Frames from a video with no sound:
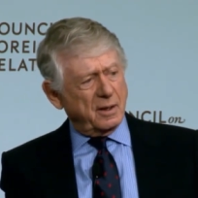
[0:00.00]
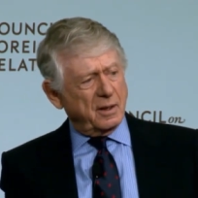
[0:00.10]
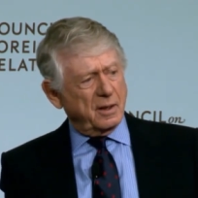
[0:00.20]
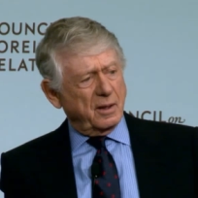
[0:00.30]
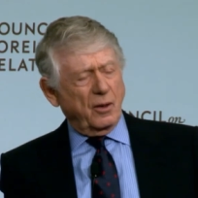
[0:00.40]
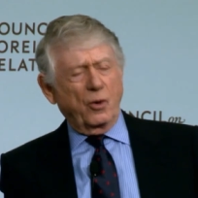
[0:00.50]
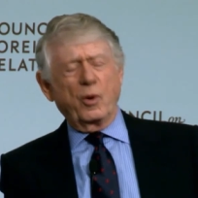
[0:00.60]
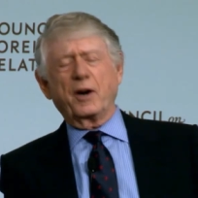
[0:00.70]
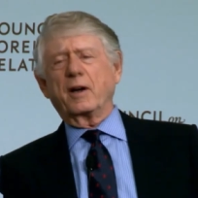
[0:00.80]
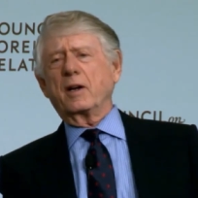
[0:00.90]
news. Oh,
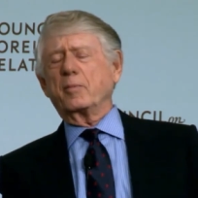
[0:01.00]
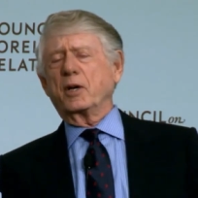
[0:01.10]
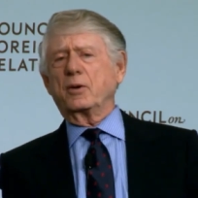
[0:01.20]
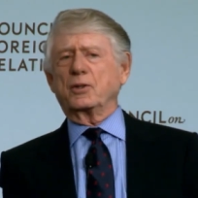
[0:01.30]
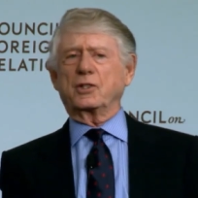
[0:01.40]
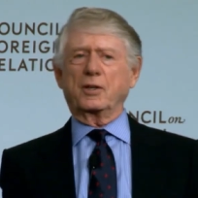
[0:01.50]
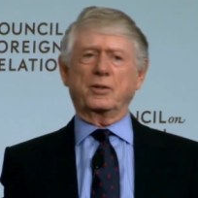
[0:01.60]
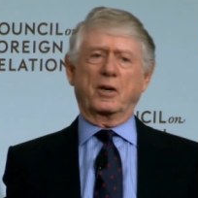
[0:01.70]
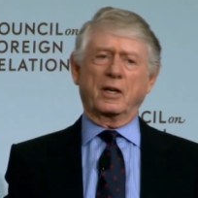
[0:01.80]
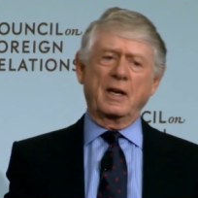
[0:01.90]
where I got my news.
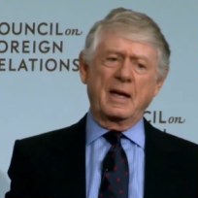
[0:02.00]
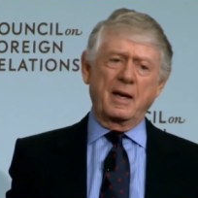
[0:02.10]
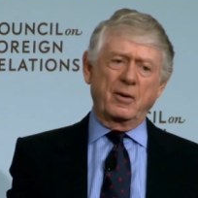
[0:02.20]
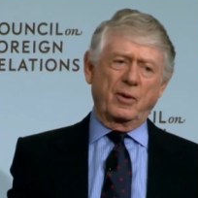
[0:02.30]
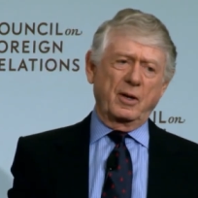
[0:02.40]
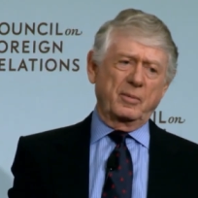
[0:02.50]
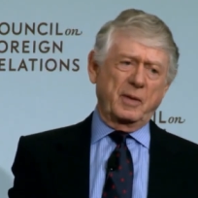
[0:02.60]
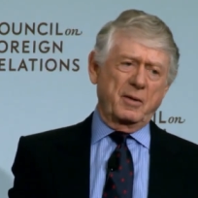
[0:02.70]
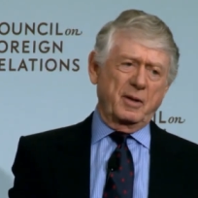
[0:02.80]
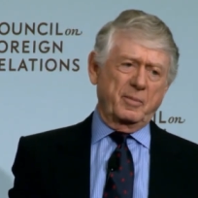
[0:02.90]
That's right. Well,
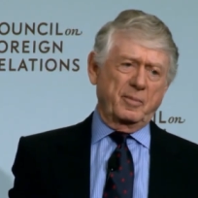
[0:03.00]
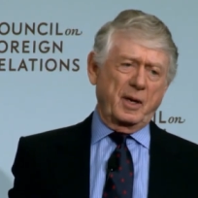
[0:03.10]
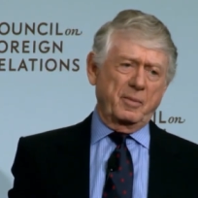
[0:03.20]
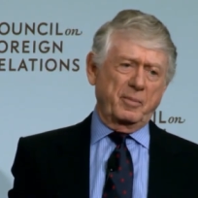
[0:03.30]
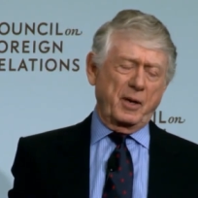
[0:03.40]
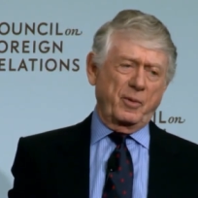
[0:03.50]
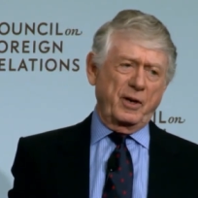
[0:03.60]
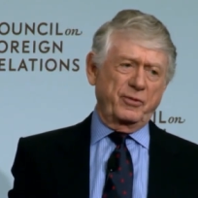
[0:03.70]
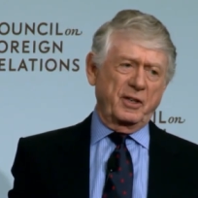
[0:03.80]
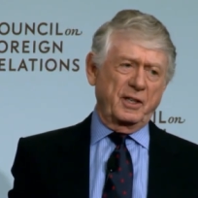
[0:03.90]
uh, my, my
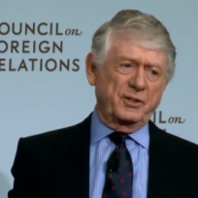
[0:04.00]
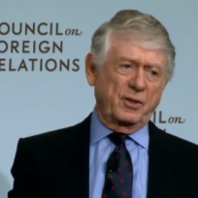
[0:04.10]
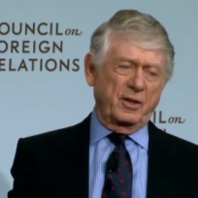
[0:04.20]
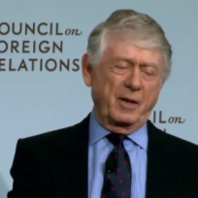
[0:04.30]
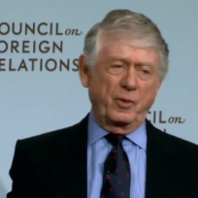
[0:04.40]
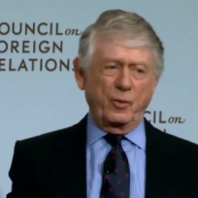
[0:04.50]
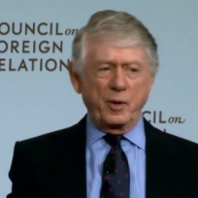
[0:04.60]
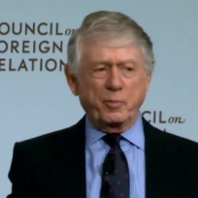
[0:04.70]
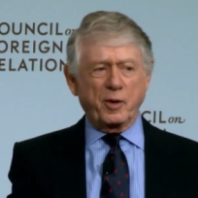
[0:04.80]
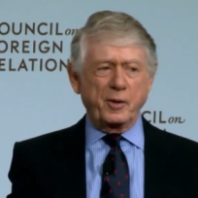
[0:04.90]
wife and I said um,
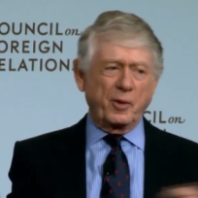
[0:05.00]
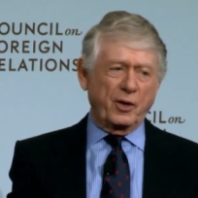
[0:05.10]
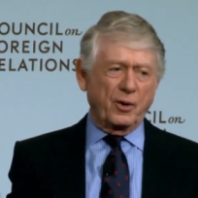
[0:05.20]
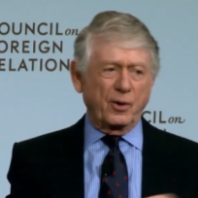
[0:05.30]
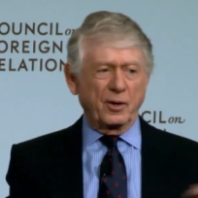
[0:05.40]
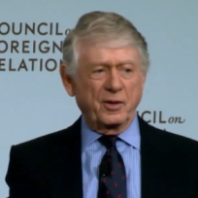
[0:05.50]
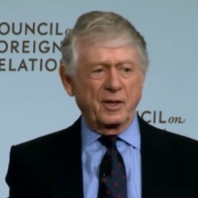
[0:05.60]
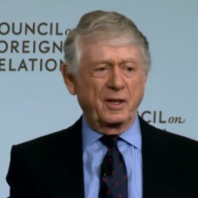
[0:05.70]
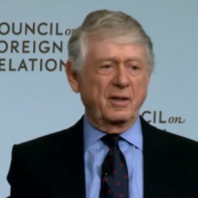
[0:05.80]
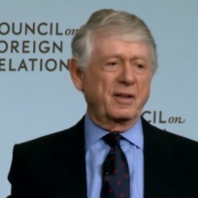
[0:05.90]
we pre-record
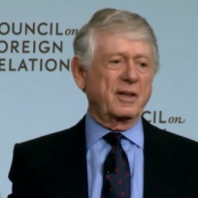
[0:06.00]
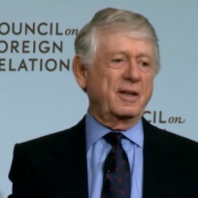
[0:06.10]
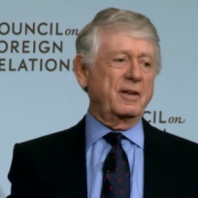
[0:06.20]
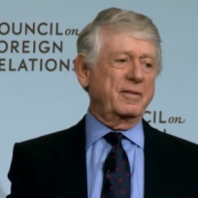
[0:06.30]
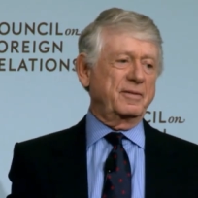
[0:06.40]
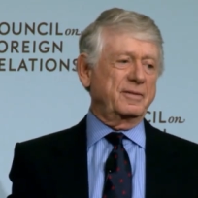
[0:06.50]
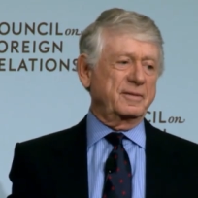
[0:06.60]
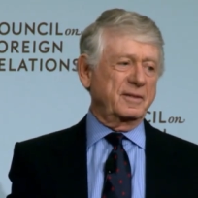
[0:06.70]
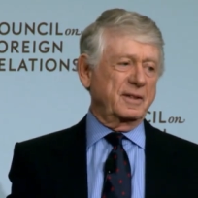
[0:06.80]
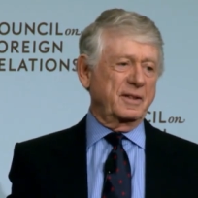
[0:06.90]
the, the
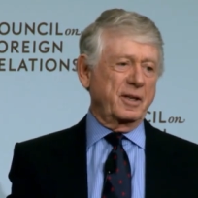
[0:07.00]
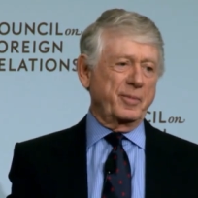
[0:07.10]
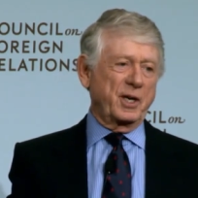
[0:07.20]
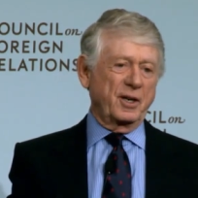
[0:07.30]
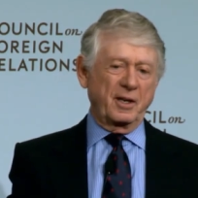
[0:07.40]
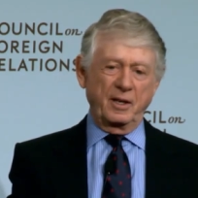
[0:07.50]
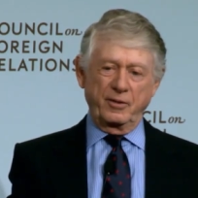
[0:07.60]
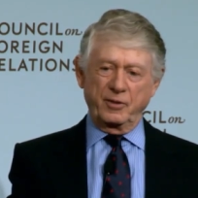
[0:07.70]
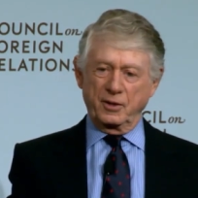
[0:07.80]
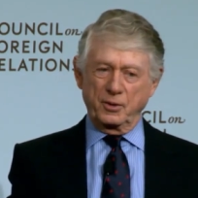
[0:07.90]
the American
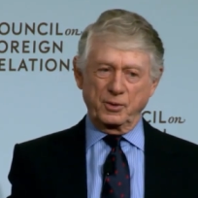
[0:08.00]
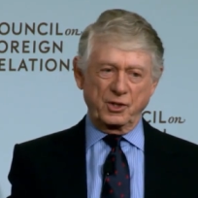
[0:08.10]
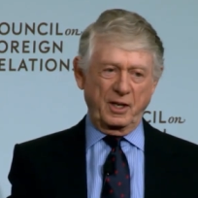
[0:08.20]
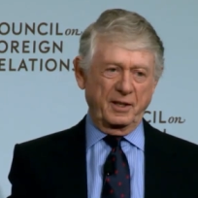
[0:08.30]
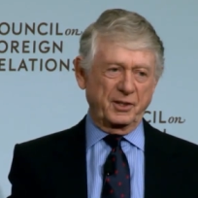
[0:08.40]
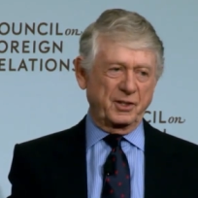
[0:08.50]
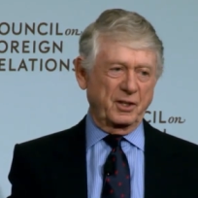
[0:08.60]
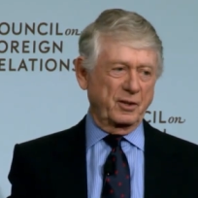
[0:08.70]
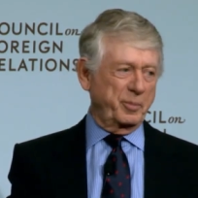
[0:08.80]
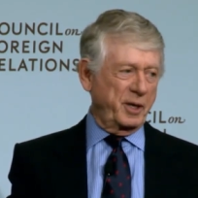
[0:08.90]
evening newscasts
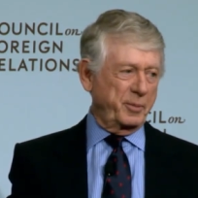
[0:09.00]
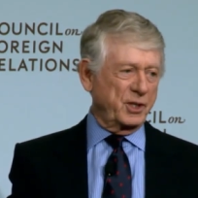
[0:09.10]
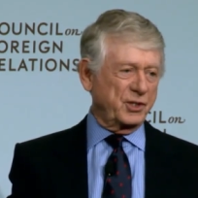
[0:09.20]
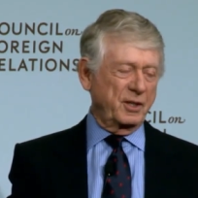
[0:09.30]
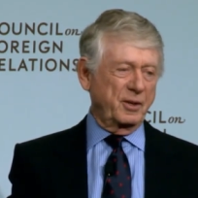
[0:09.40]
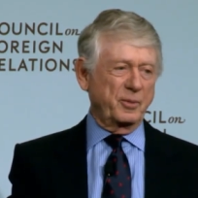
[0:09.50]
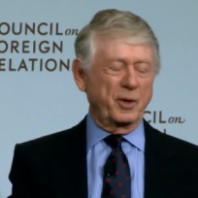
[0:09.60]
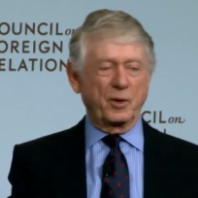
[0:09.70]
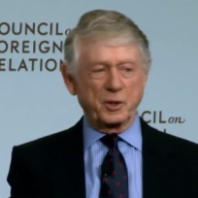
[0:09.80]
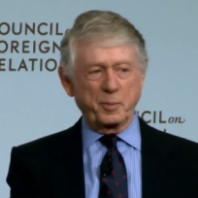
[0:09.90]
and the BBC, and we
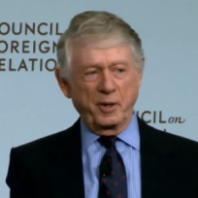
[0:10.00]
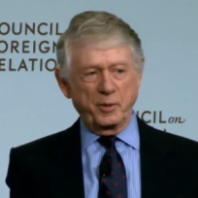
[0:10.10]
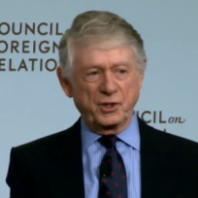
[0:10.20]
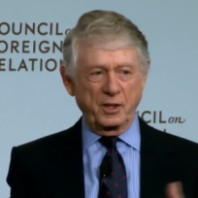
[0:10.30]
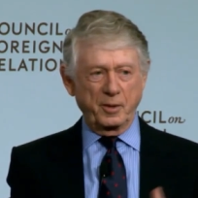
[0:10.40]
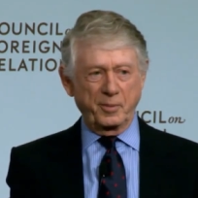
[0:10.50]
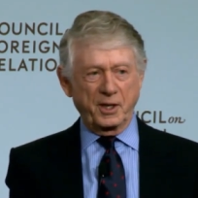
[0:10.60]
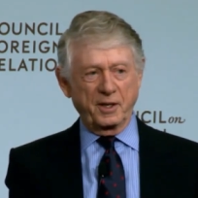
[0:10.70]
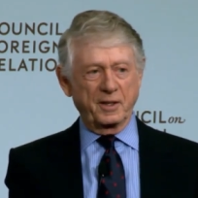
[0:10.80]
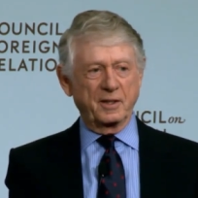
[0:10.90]
watch BBC
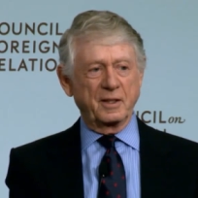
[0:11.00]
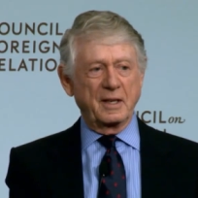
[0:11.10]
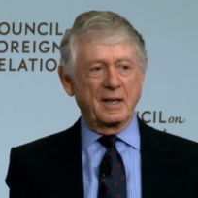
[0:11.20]
America